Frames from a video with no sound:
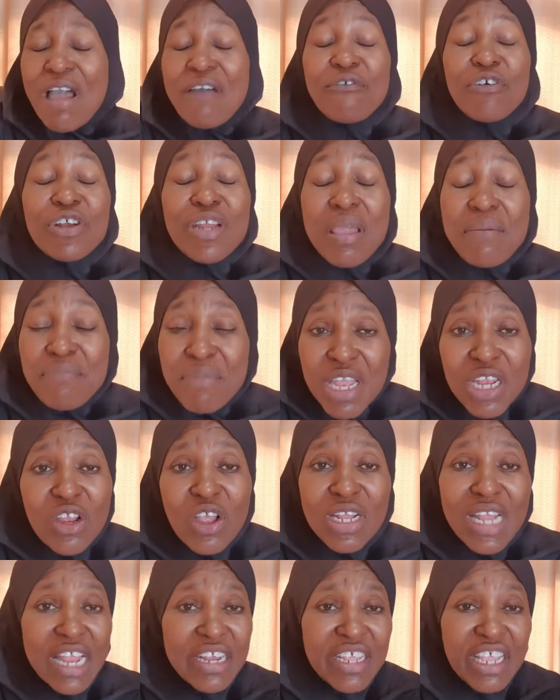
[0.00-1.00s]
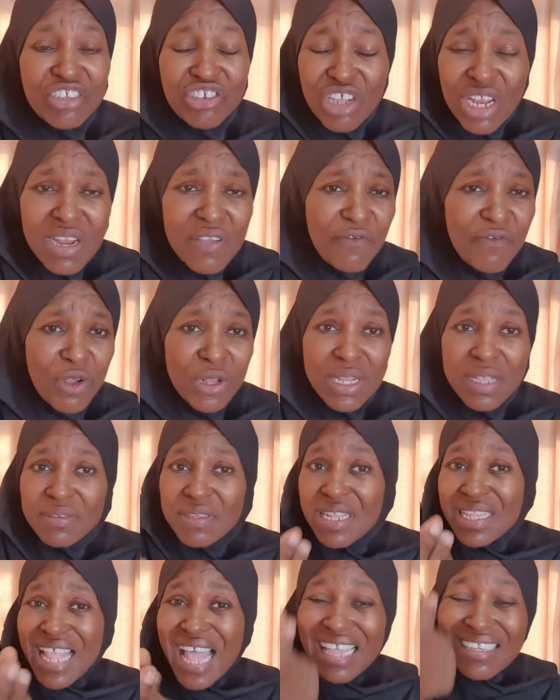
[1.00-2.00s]
500 million that they're sharing for
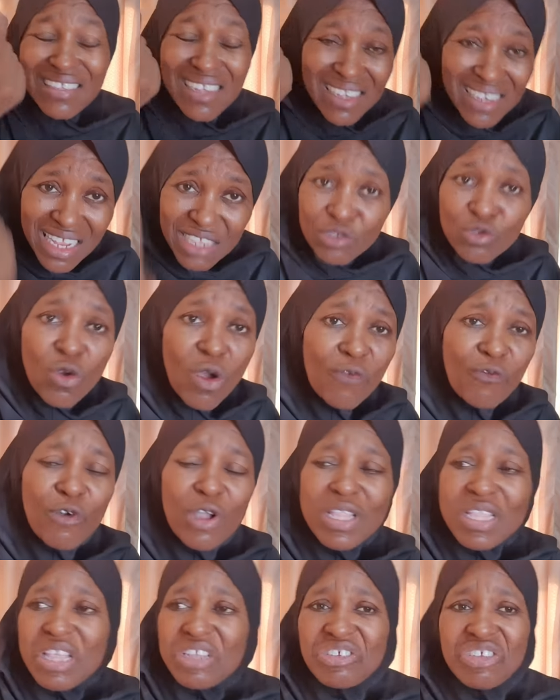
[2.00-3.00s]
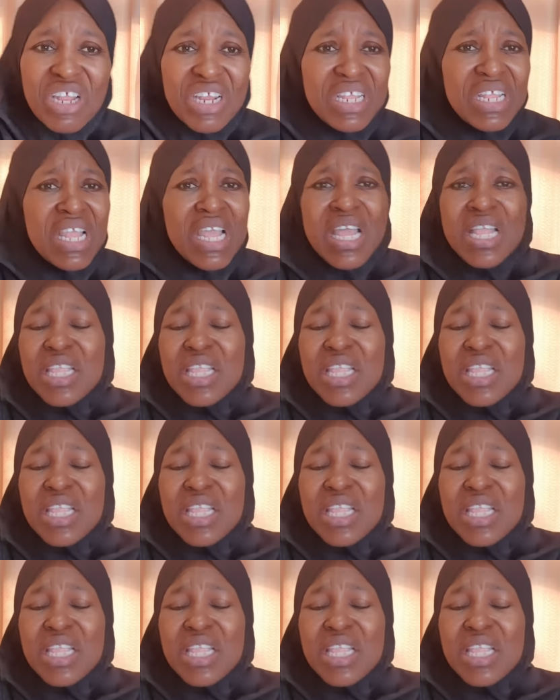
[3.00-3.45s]
themselves. That's little of what they're sharing.